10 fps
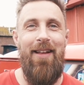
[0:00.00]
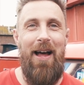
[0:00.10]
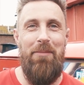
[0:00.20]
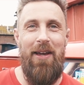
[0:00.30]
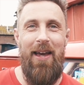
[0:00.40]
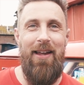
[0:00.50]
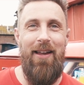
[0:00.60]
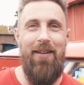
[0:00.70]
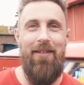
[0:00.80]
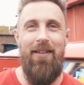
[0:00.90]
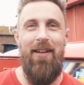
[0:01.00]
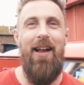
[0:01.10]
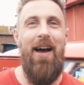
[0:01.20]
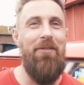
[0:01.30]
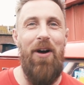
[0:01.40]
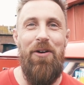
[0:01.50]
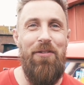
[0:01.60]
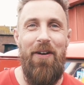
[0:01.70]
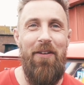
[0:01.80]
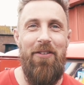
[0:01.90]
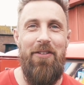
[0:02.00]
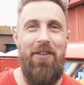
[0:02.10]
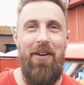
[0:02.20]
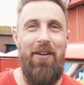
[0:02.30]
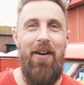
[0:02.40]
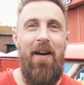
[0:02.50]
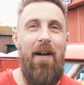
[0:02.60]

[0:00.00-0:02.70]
to Lamborghinis to Land Rovers to